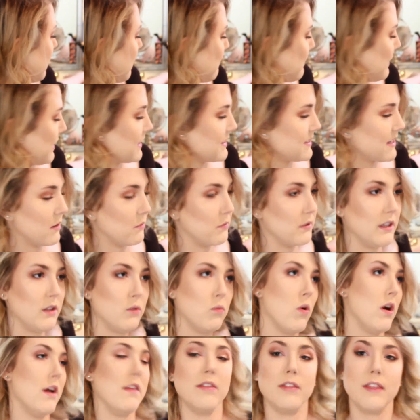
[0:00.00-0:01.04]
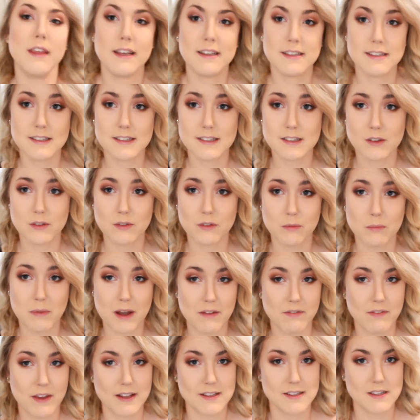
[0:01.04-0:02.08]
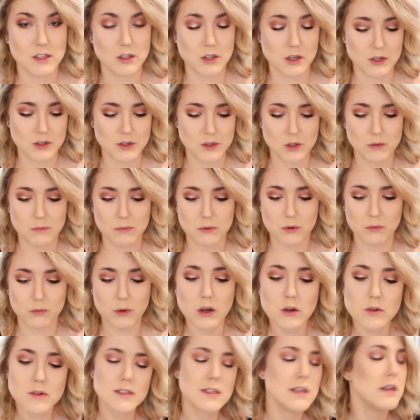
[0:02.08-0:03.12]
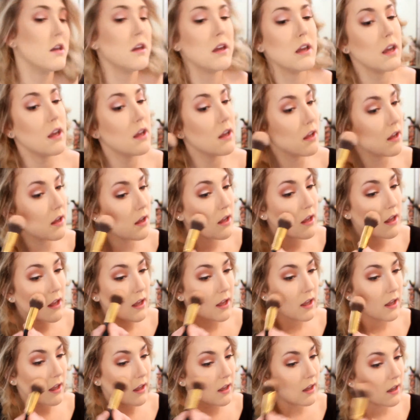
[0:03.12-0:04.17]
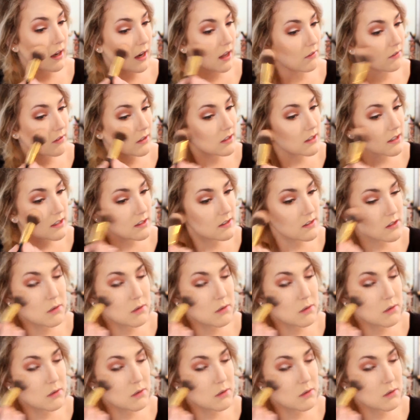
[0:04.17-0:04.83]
because I really want my face to look super rosy and everything.